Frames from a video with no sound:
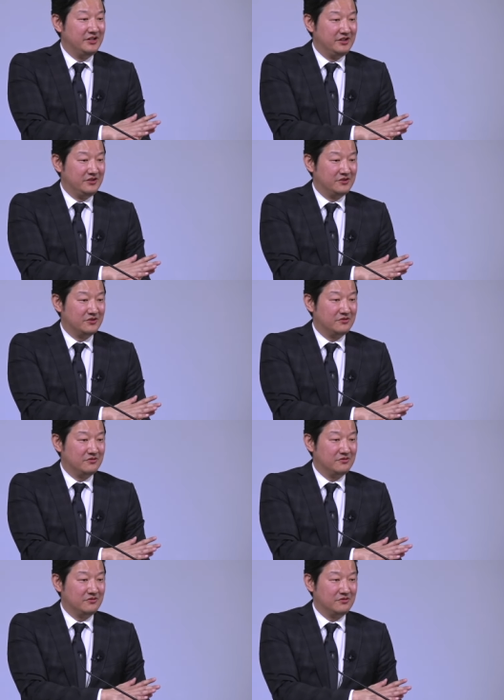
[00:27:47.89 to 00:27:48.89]
you know,
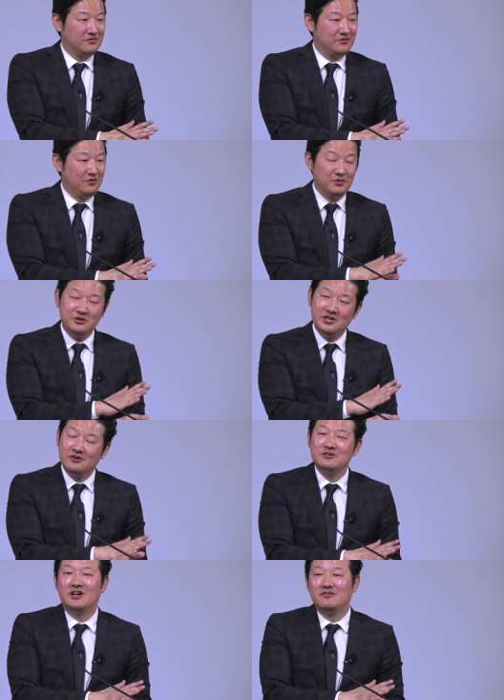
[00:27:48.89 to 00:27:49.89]
you better check your
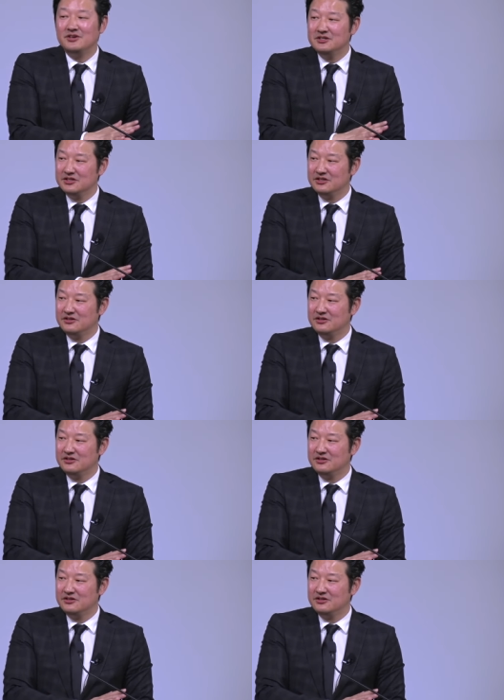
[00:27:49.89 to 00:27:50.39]
salvation.